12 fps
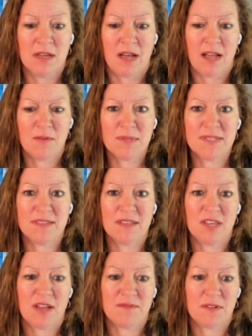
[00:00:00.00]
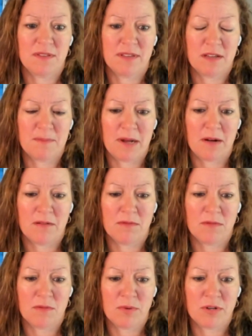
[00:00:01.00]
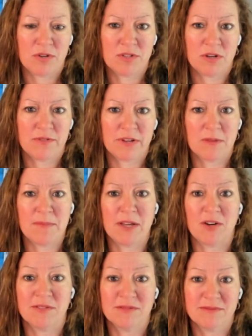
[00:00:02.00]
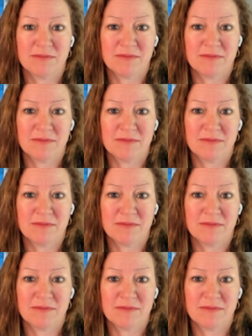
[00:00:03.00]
I almost think you have to think about when you're serving a meal,